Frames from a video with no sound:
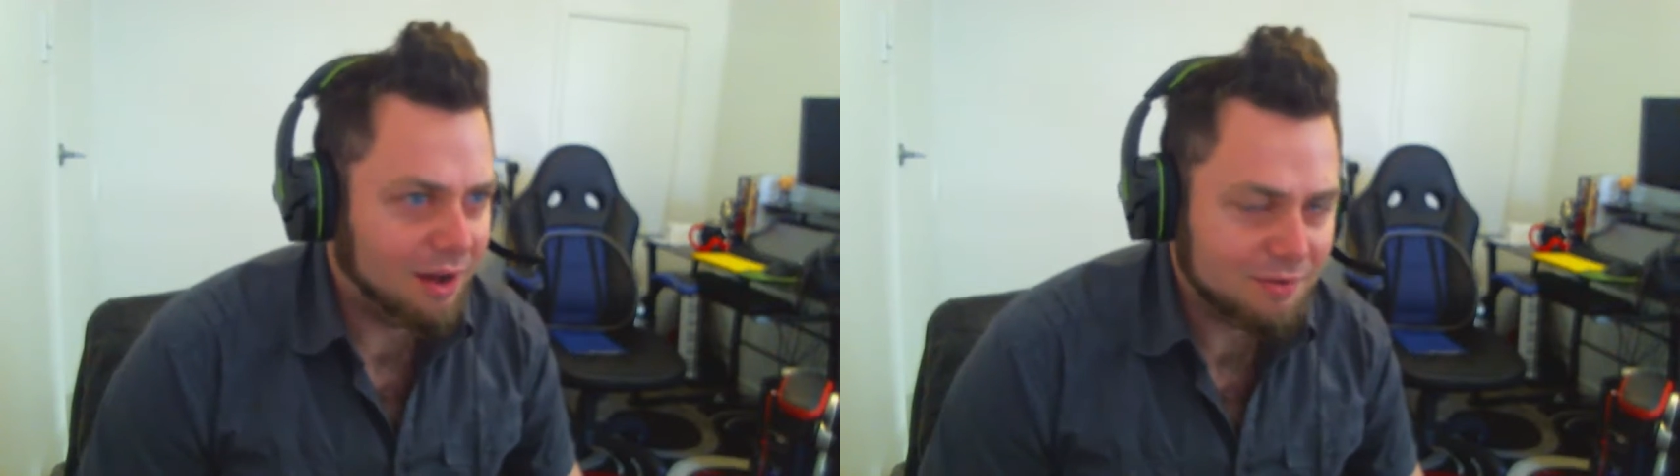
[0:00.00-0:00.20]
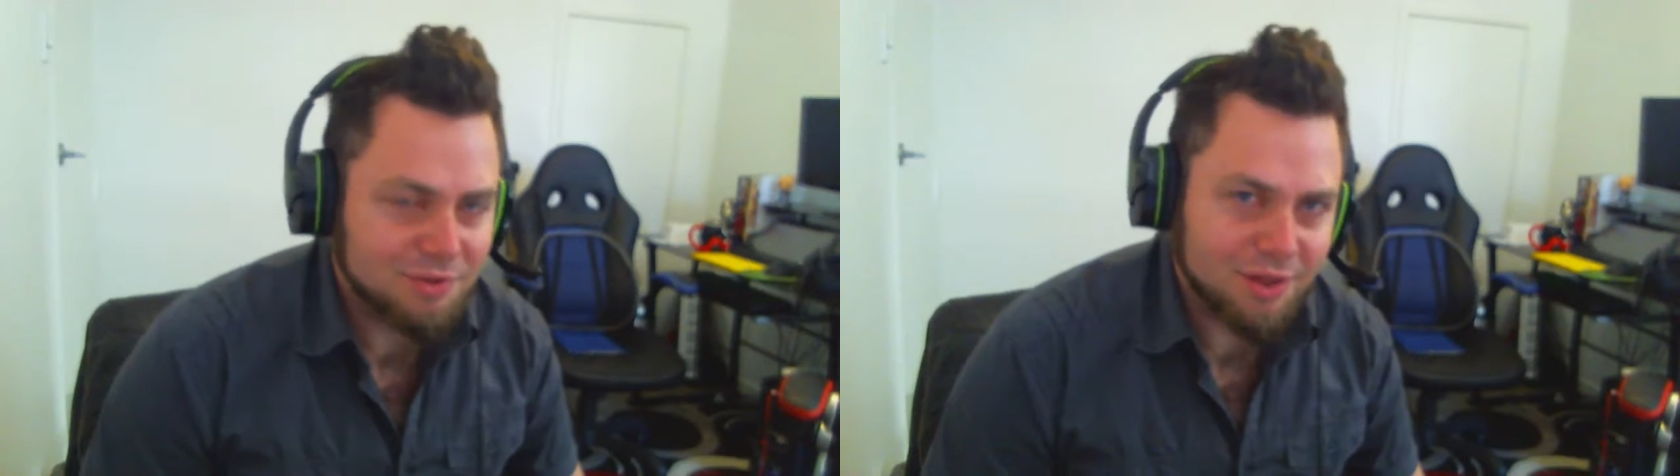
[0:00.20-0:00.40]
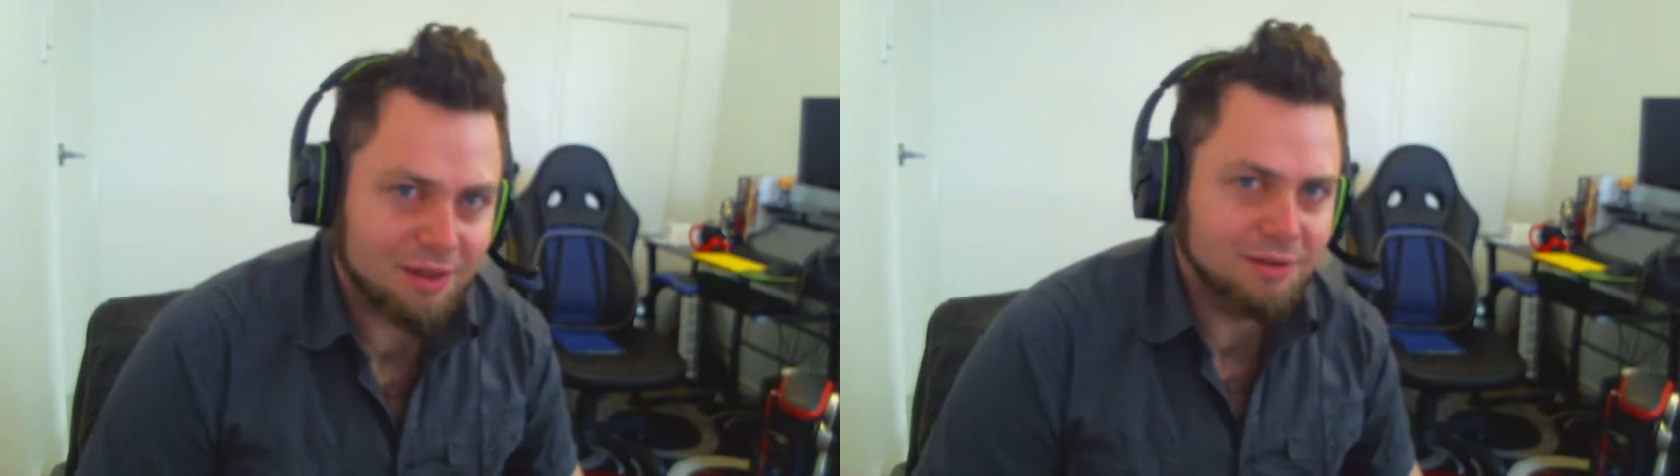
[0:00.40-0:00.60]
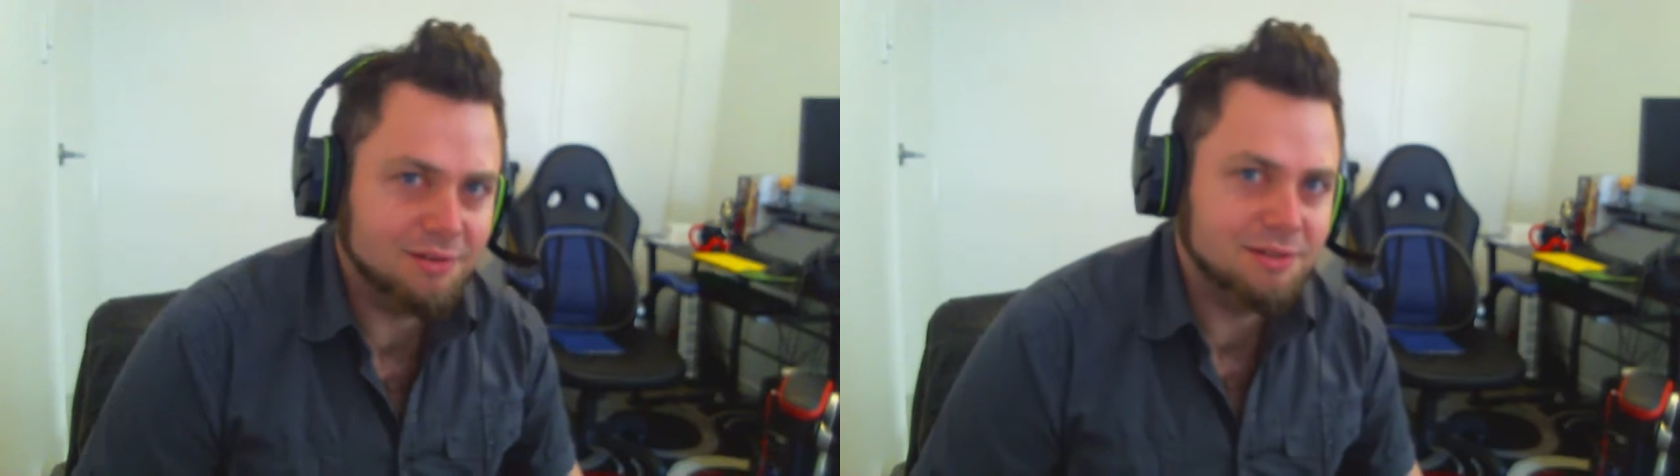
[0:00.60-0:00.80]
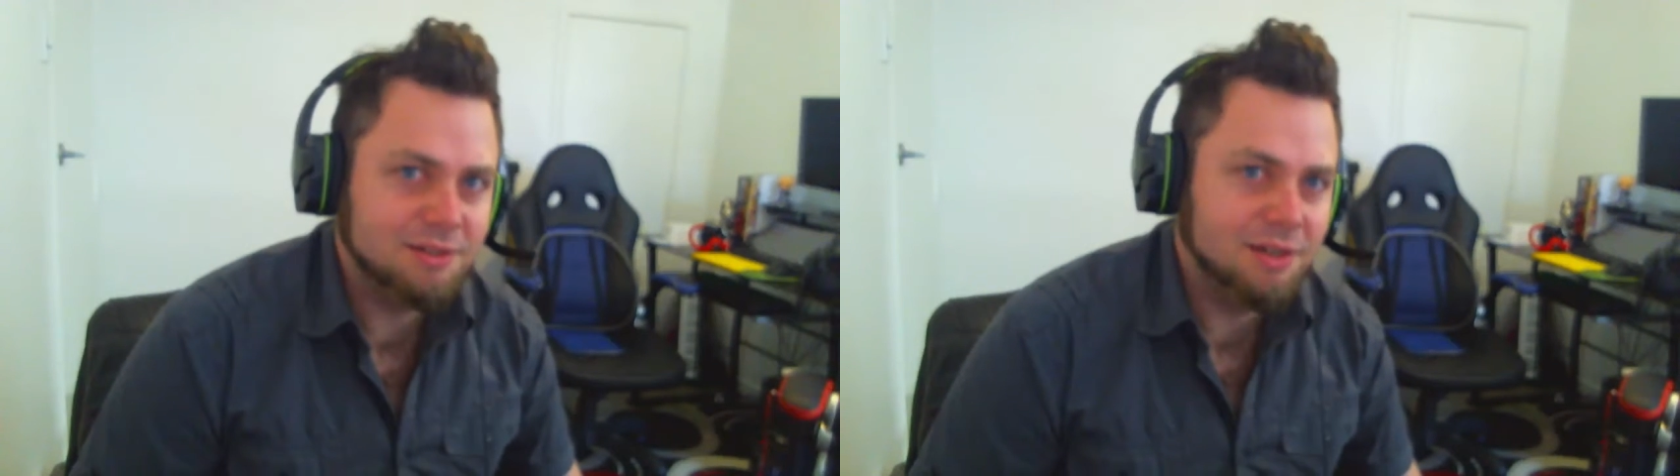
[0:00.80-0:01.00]

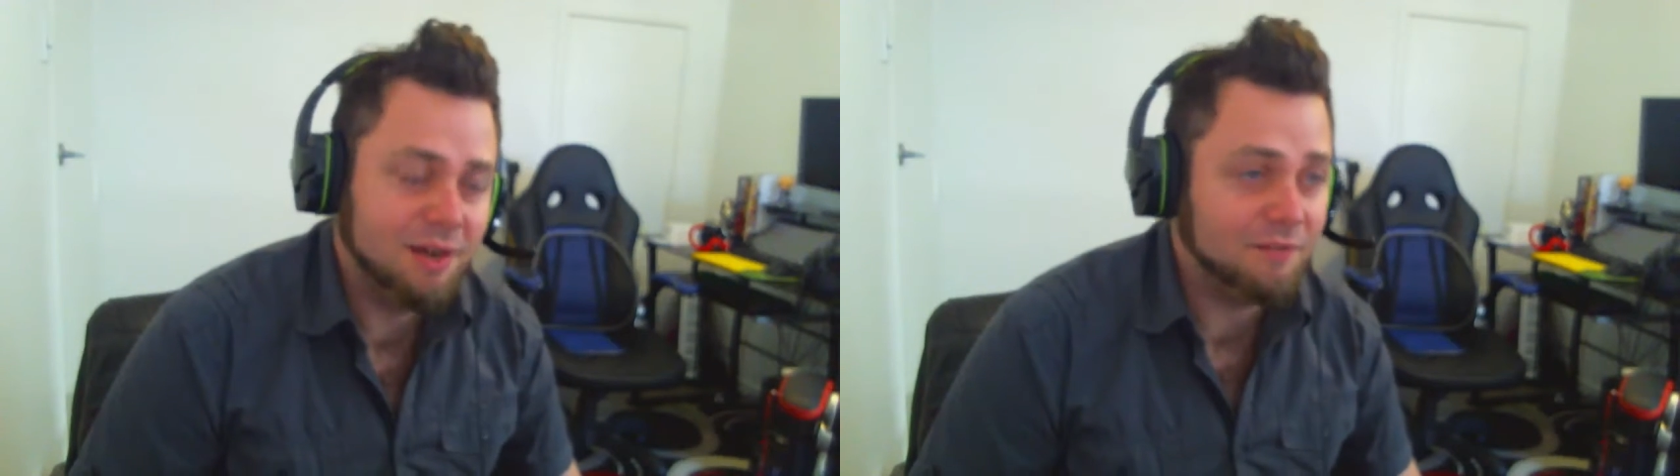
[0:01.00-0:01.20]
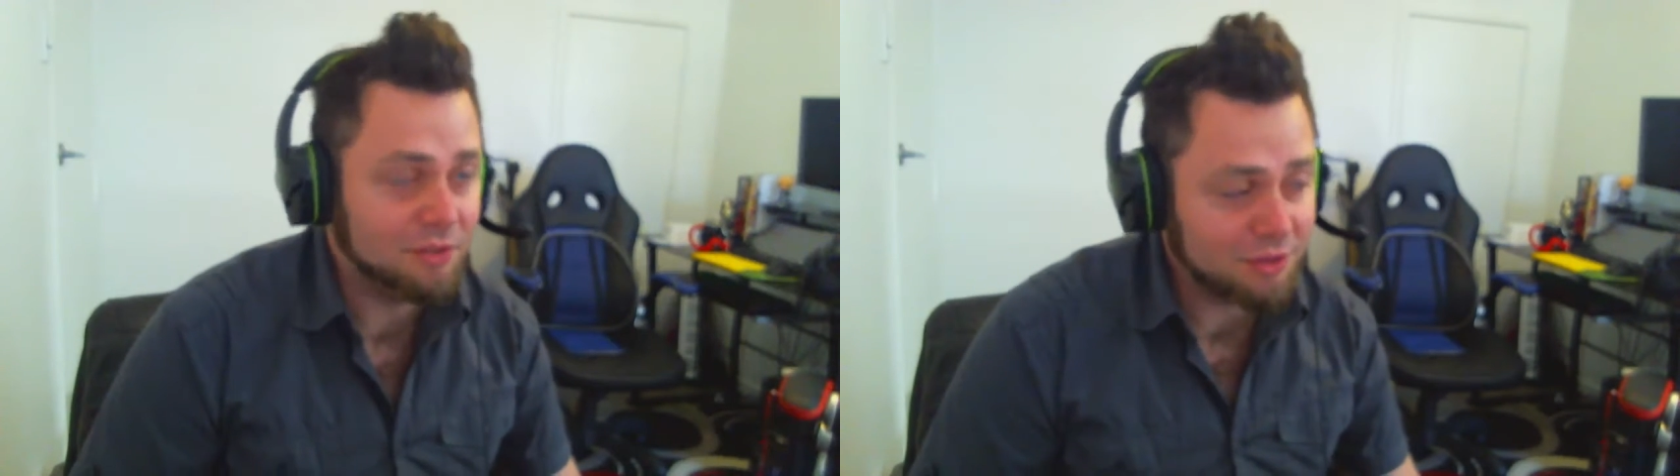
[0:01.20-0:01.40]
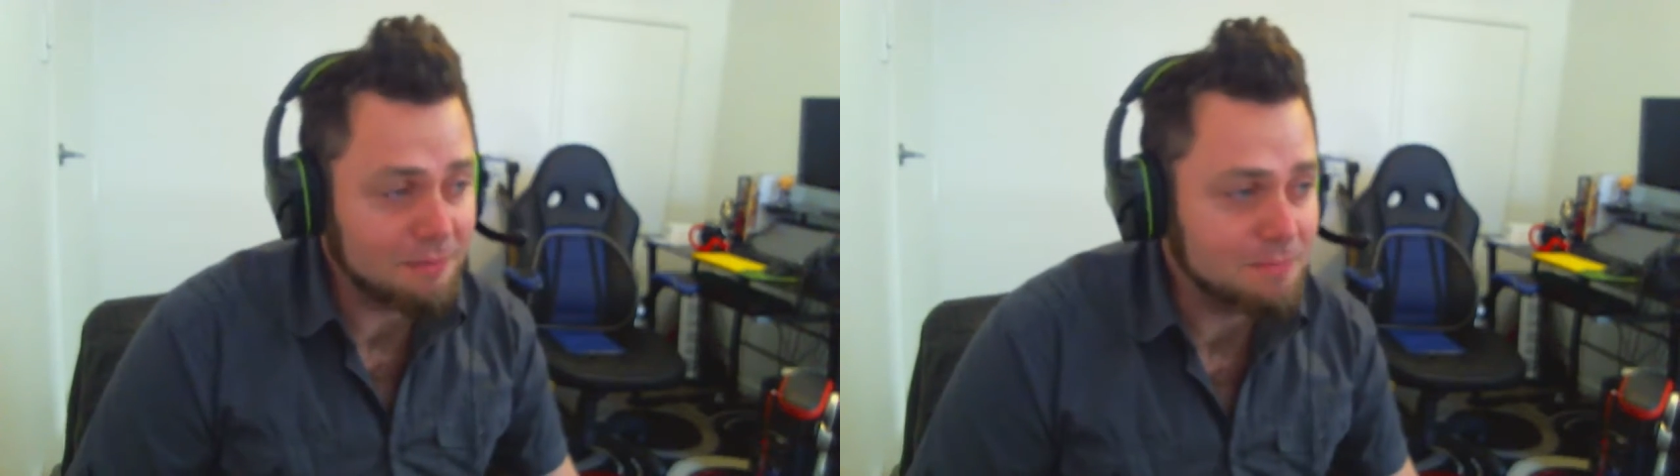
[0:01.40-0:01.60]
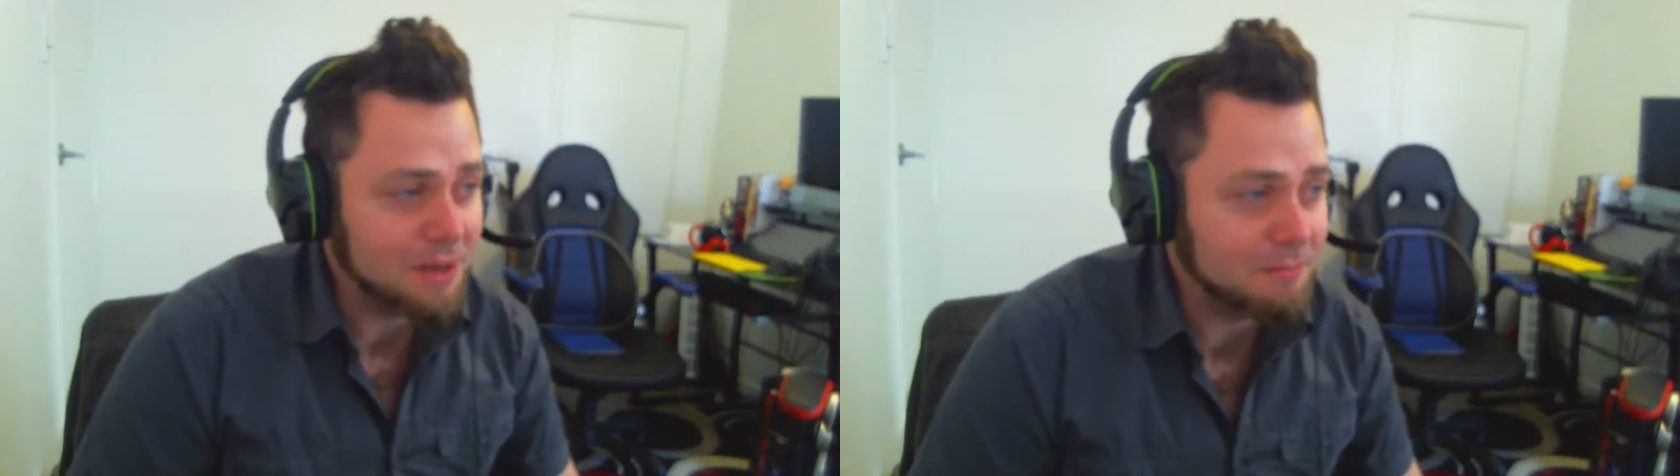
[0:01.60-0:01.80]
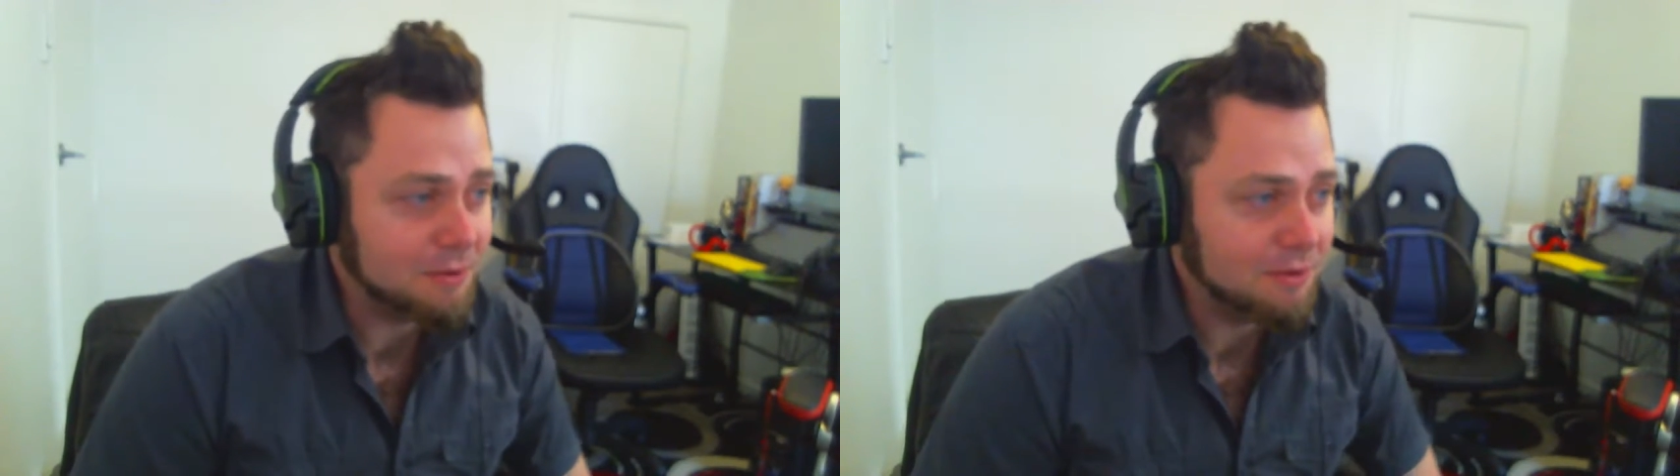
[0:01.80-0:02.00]
second, and for some
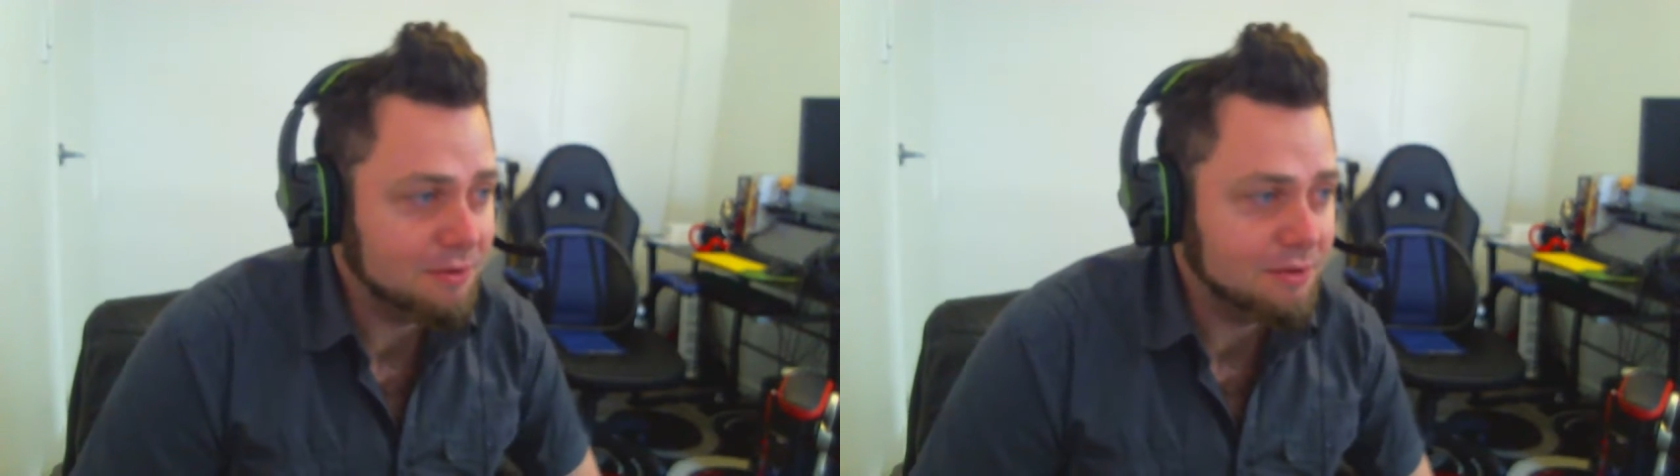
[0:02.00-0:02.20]
people,